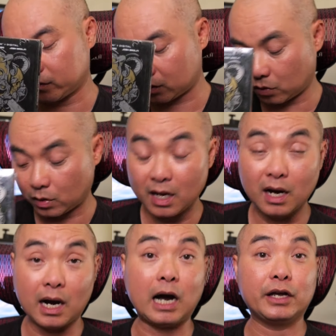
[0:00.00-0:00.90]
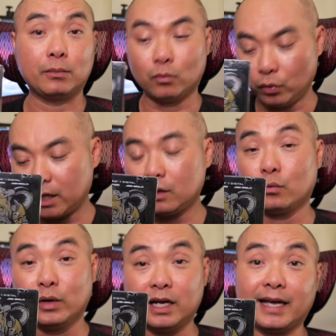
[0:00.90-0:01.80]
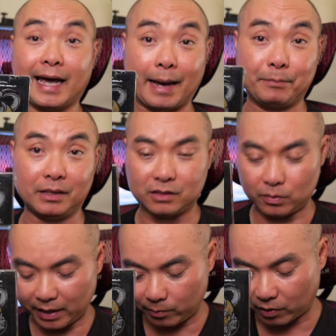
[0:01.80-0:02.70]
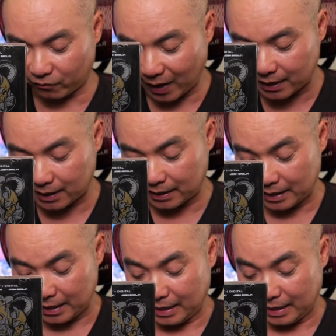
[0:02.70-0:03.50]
So I am really, really happy to be able to find it.